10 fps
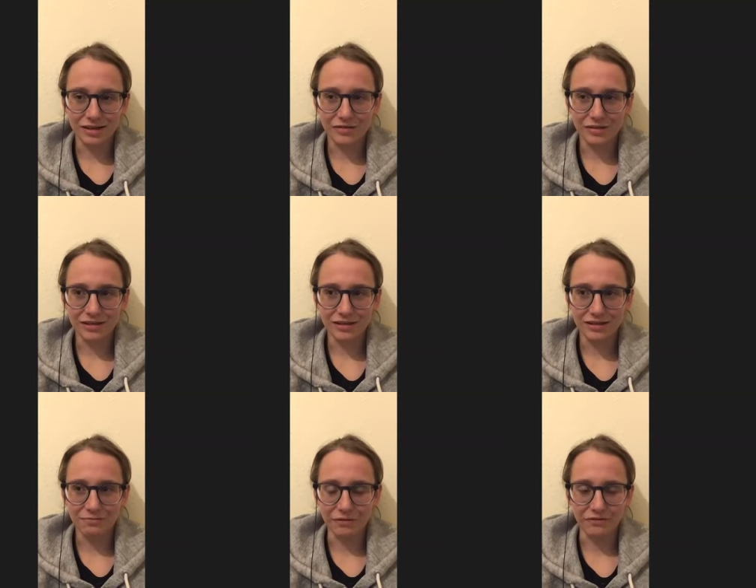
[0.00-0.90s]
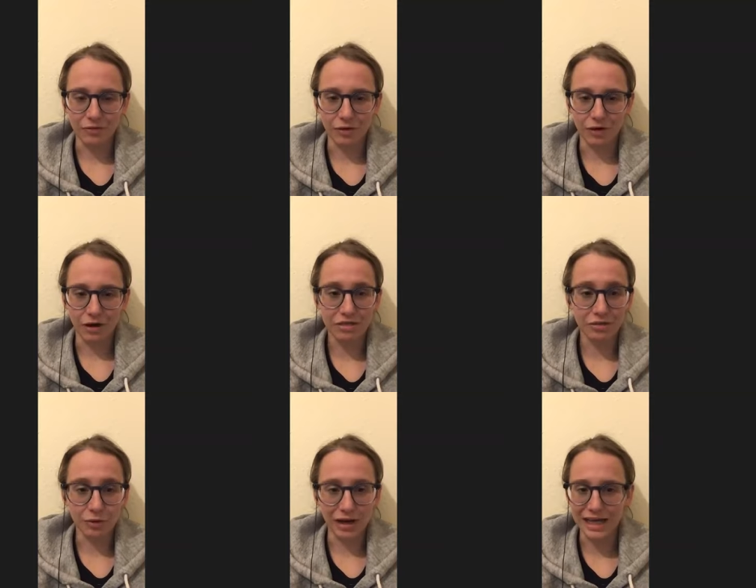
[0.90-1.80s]
don't think before I
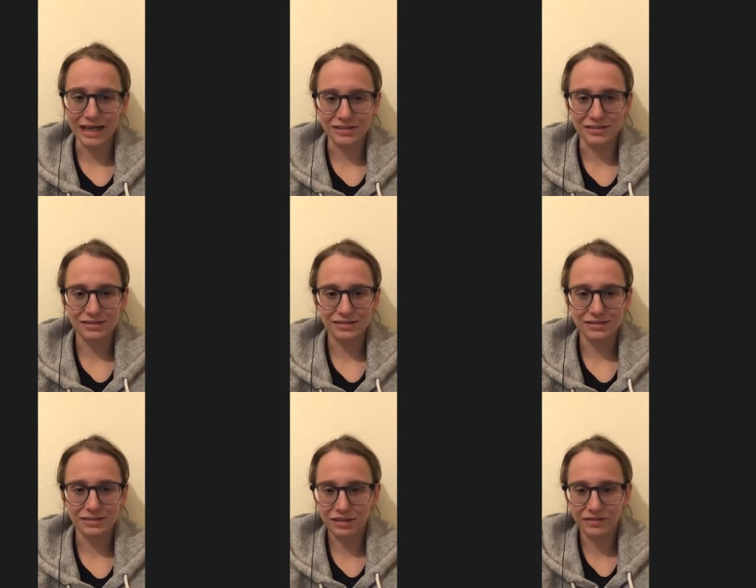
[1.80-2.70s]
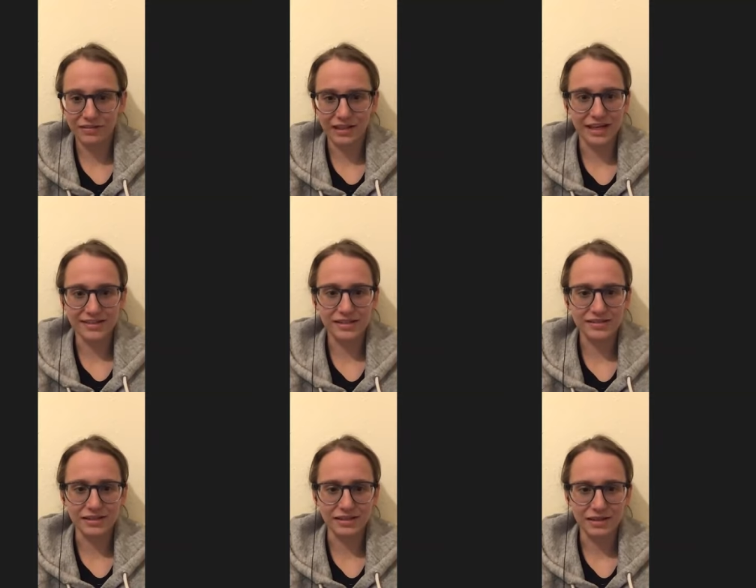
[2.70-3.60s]
thought I had, I didn't think it
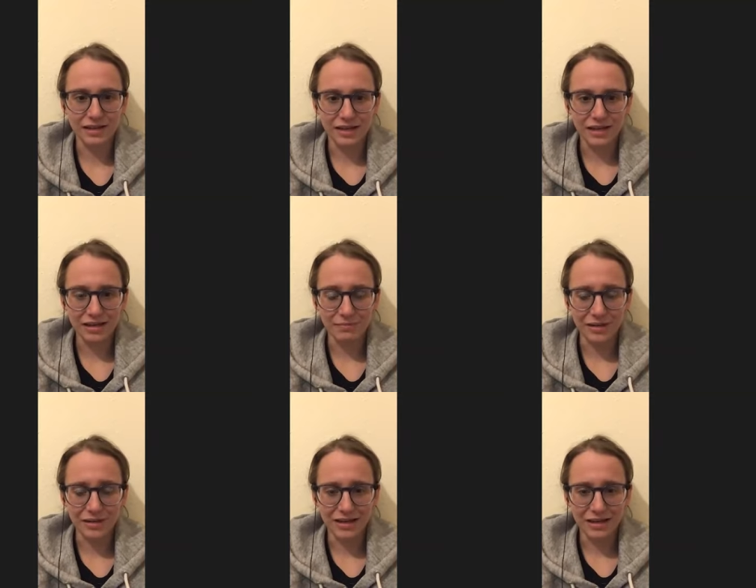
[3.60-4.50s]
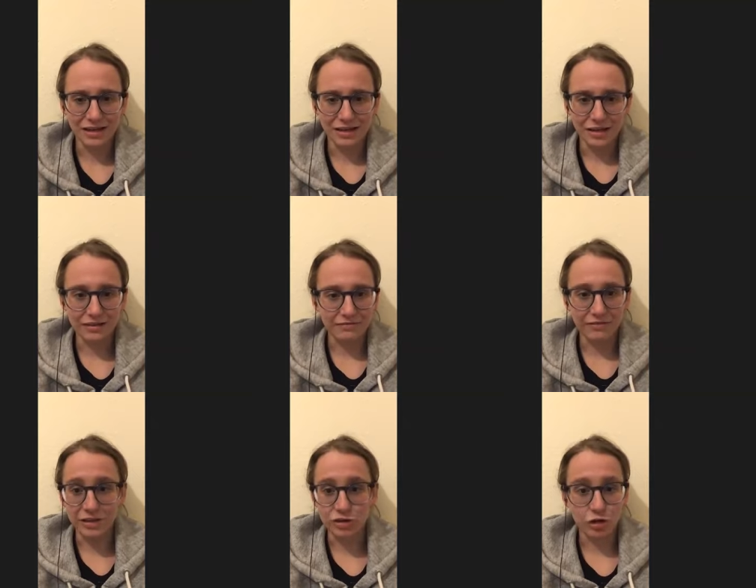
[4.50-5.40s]
existed in me. I didn't
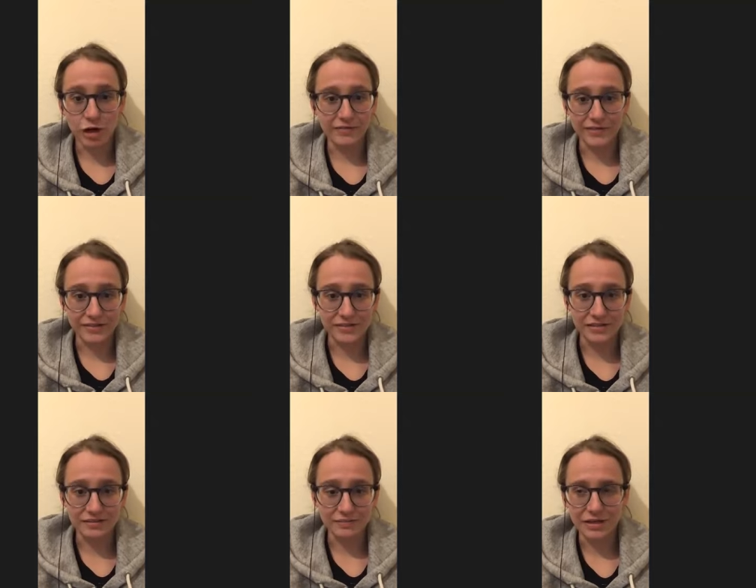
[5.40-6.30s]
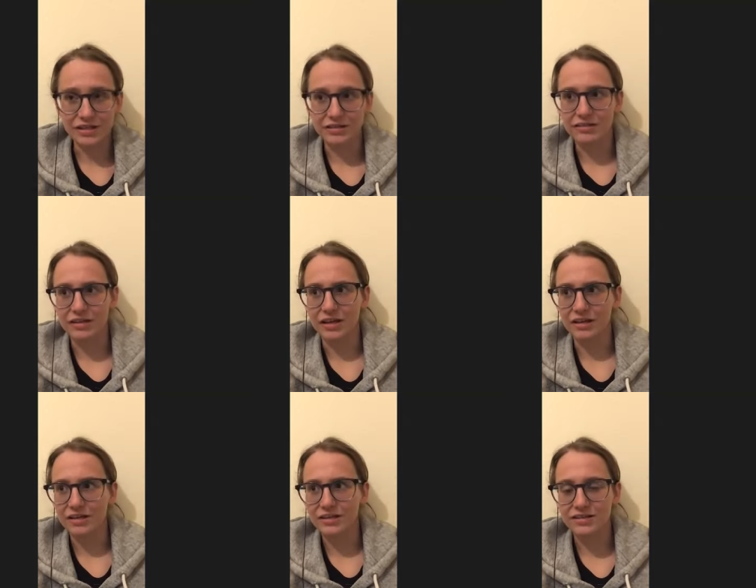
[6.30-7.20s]
think drive existed in me. I didn't
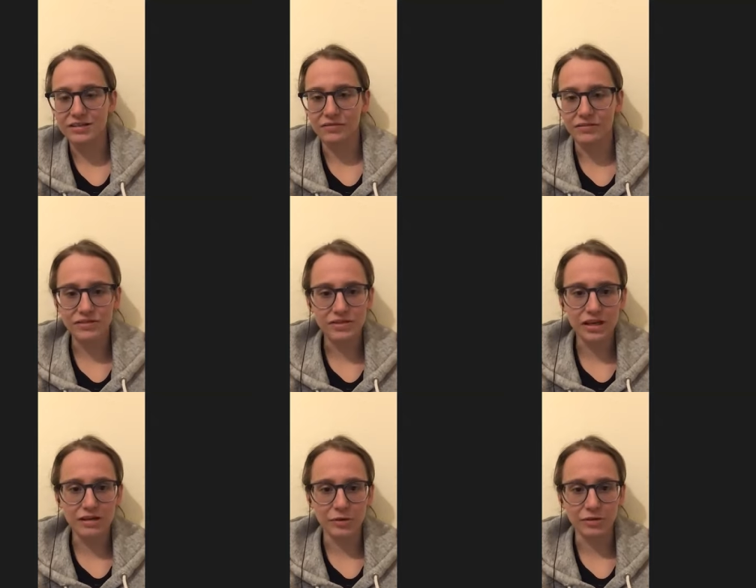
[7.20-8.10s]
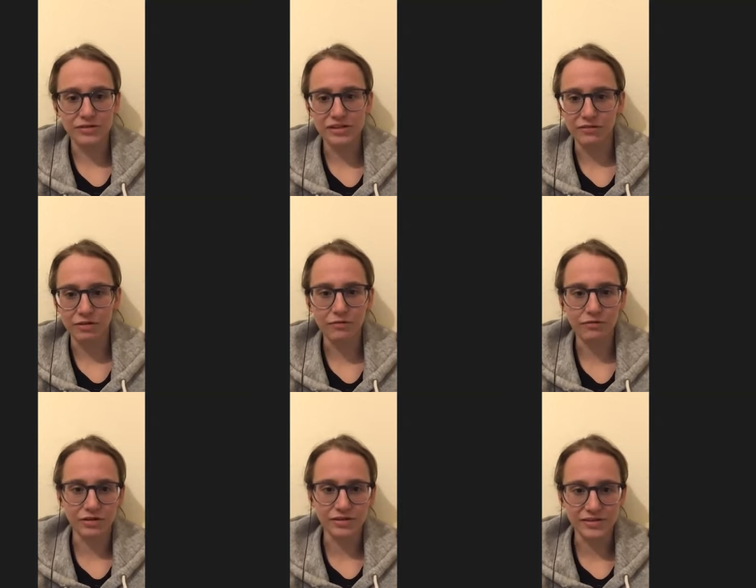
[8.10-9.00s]
think self-esteem and
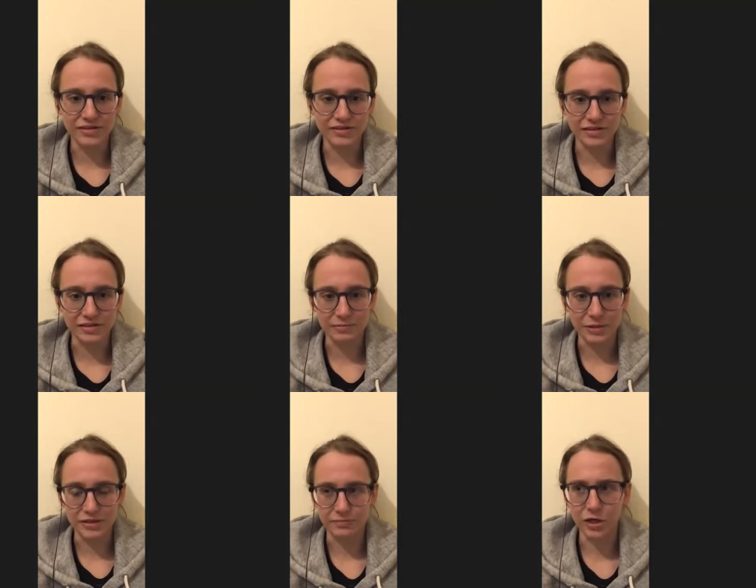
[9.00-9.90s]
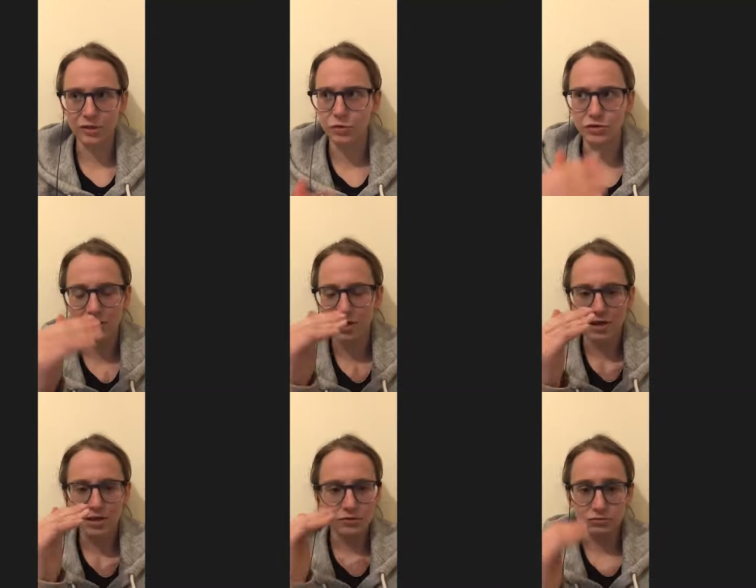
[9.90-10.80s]
self-confidence existed, because mine was
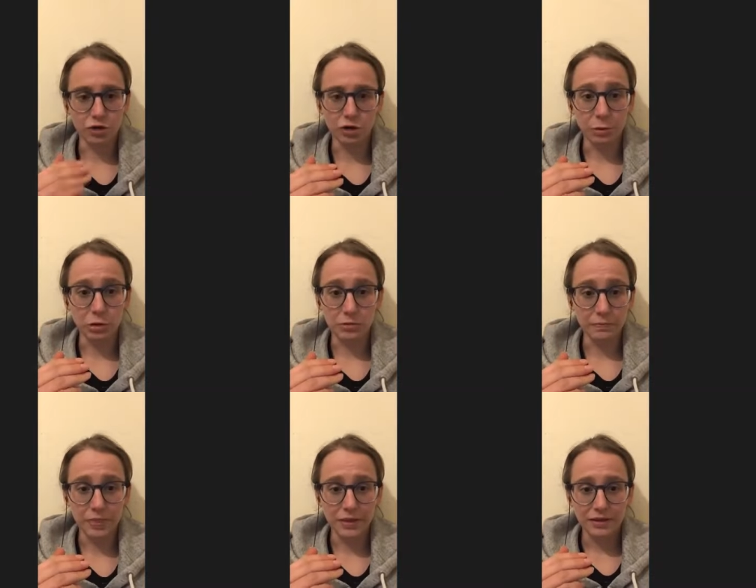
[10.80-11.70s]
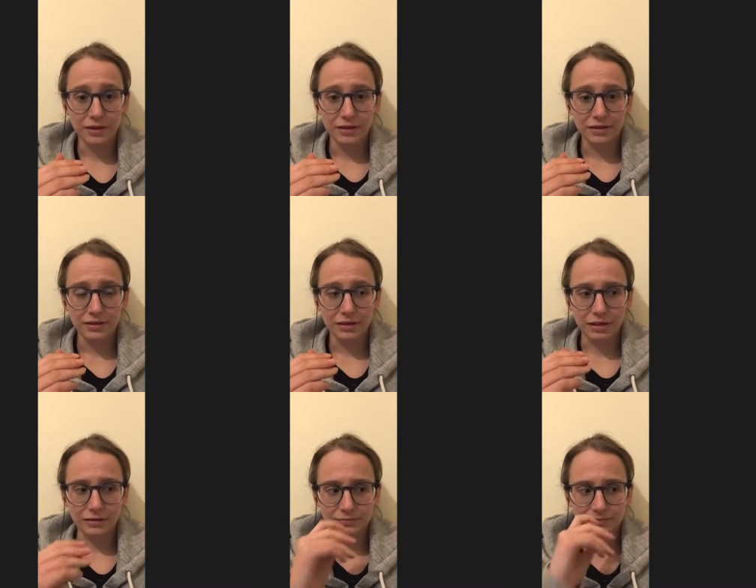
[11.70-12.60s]
rock bottom.
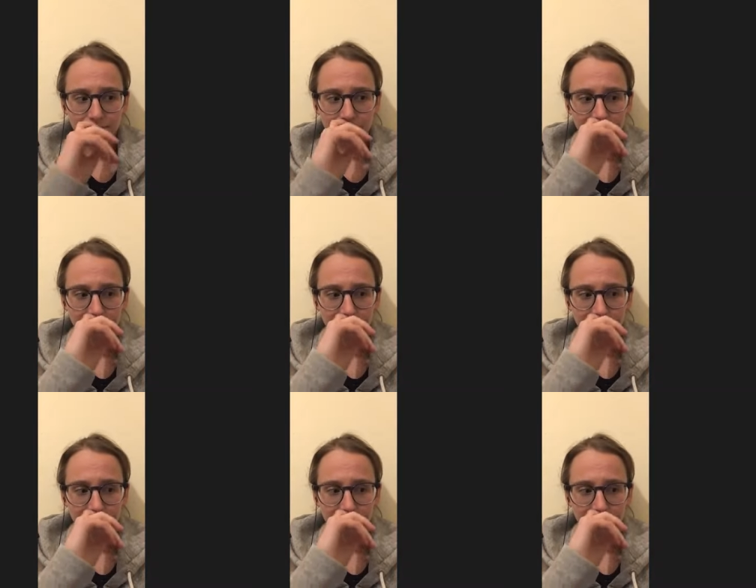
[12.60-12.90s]
Um,